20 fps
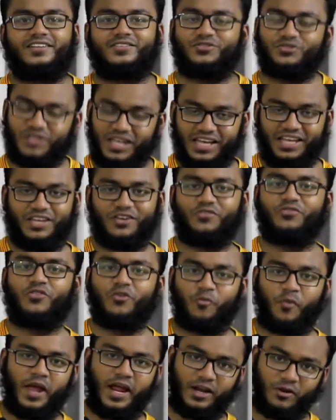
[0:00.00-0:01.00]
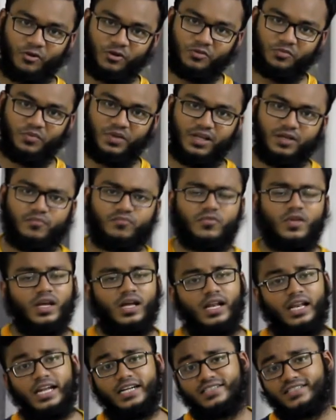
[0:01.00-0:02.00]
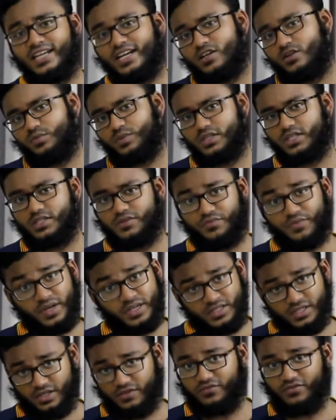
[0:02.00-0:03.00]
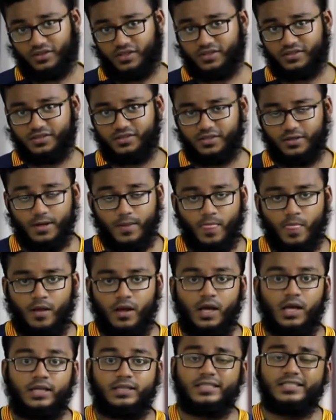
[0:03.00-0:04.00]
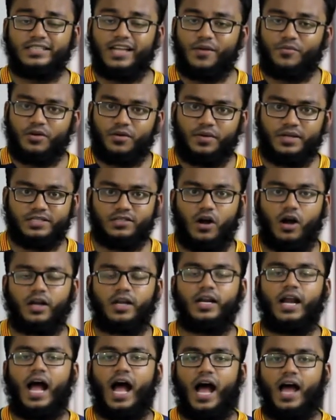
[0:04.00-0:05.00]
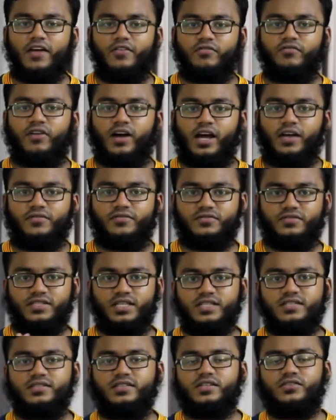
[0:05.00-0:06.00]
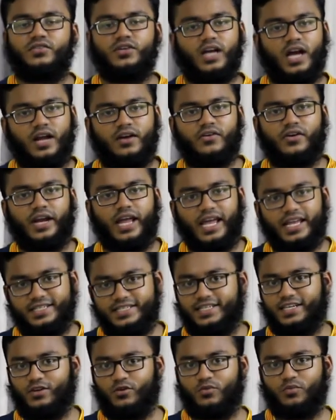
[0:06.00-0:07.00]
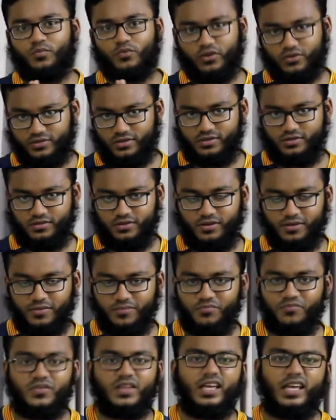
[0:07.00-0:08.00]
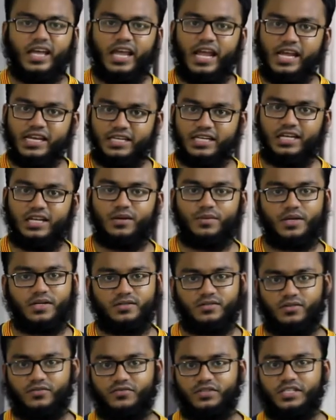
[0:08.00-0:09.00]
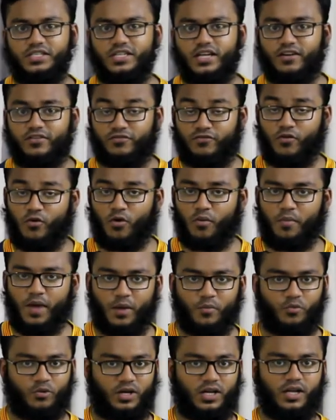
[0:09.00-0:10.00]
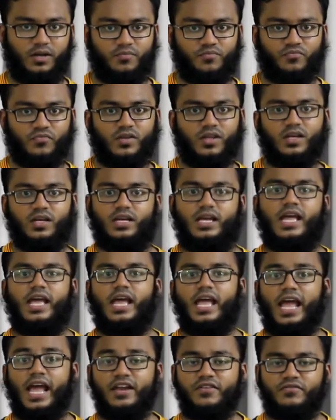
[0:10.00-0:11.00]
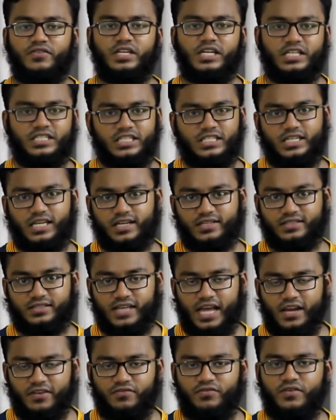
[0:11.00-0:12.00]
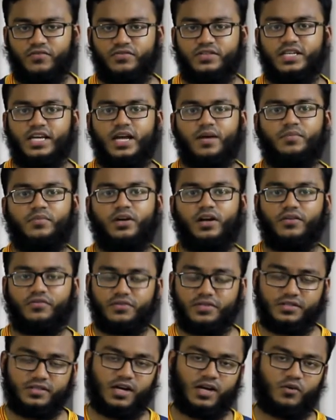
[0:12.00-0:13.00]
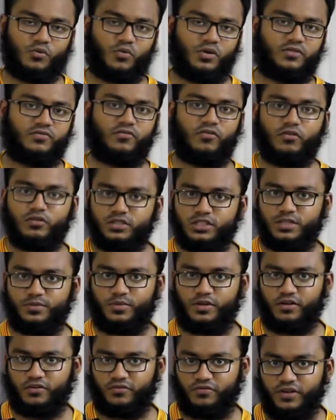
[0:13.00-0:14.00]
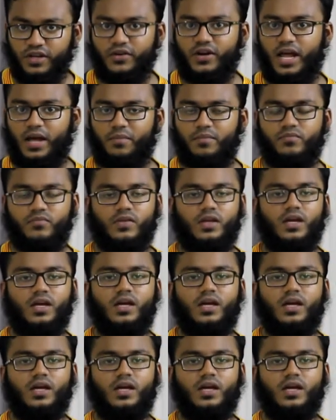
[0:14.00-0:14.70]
So thank you for bearing with me. Let's get over the spec sheet first. This laptop has got an i5-6300HQ processor, 8GB of DDR4 memory, NVIDIA GTX 950M graphics card with 4GB of VRAM,